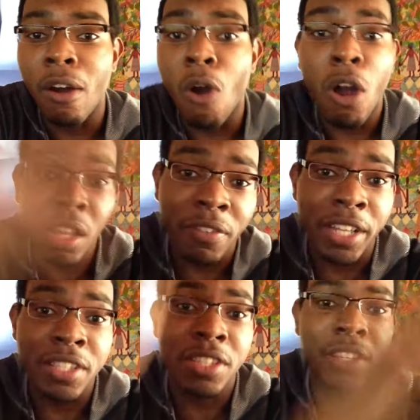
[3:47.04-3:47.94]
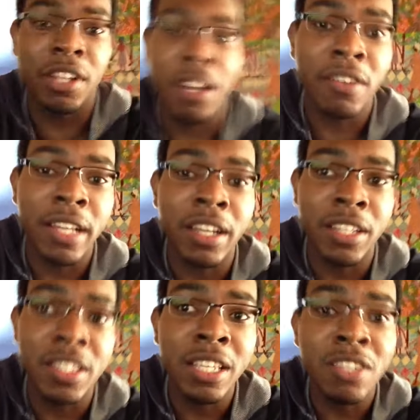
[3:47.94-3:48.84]
all of us, you know,
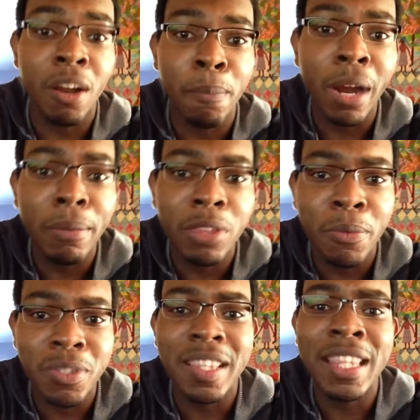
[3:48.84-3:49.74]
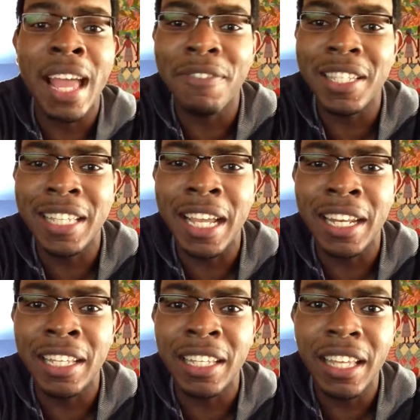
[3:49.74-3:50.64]
because these are probably the most
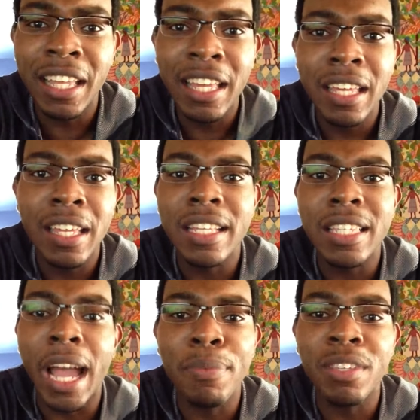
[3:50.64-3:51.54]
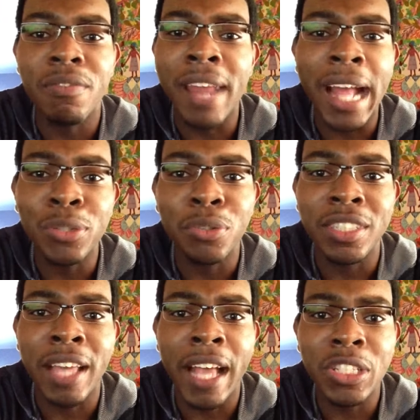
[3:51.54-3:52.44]
devastating types of natural
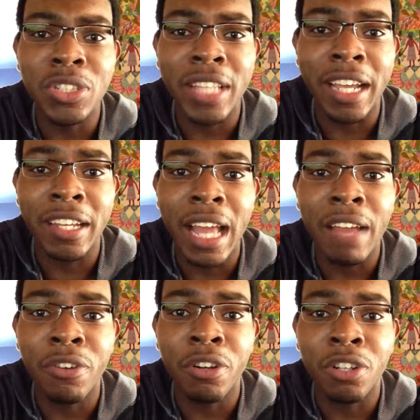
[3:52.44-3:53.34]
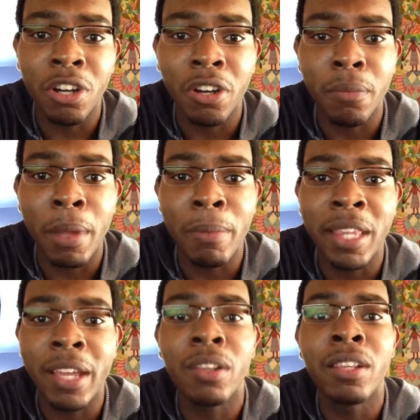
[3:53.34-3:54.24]
disasters that could ever occur. I mean,
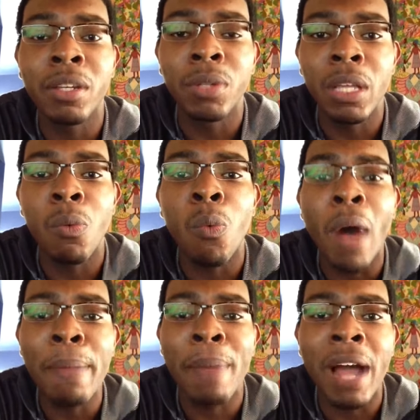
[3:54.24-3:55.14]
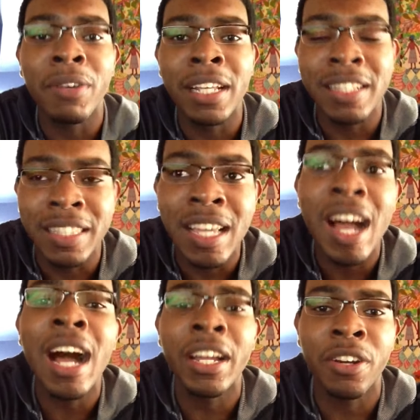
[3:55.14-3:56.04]
they could literally wipe out an
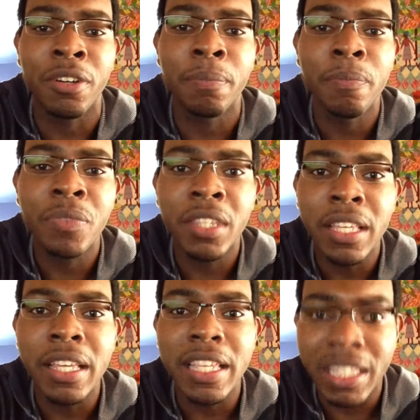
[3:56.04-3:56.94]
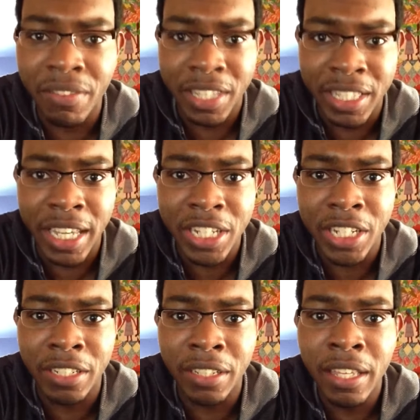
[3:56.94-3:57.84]
entire
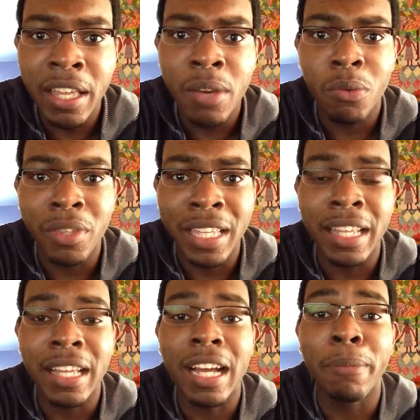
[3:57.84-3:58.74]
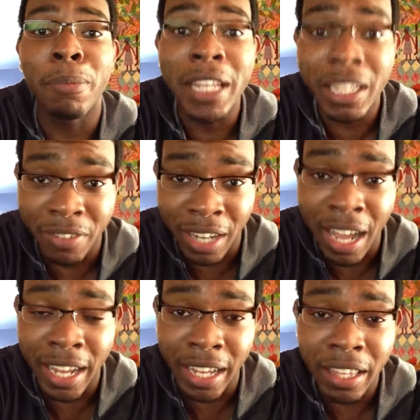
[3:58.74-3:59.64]
civilization within a blink of an
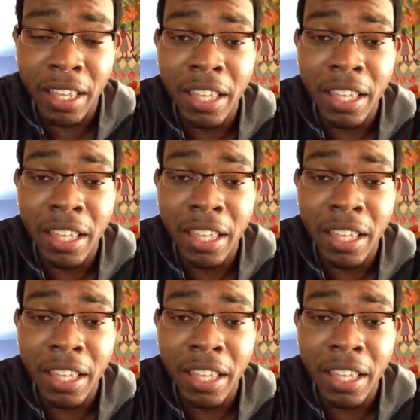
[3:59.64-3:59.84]
eye.